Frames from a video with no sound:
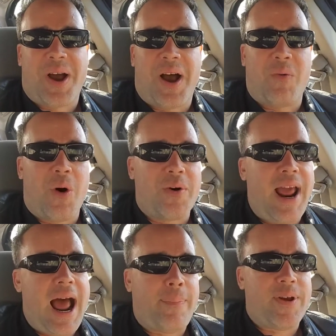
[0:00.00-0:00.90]
what
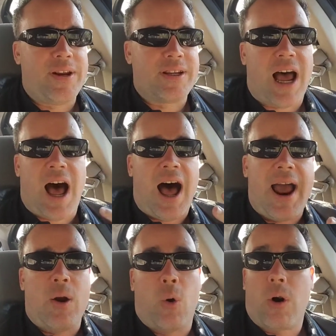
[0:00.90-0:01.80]
would happen is
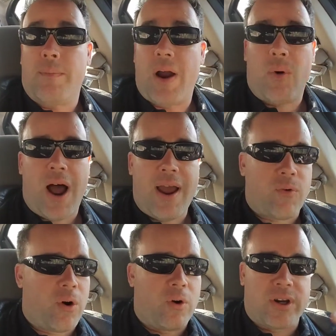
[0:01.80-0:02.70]
I or my
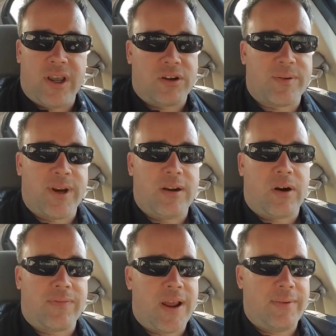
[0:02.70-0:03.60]
wife or you know, somebody
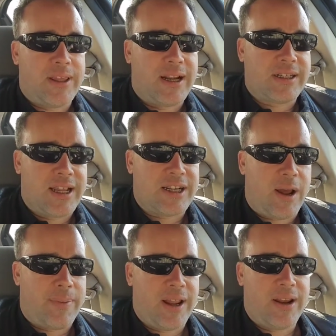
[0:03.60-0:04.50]
in our family
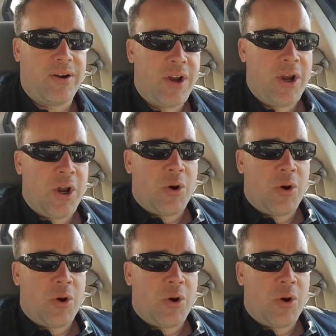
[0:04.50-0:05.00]
that's on paleo,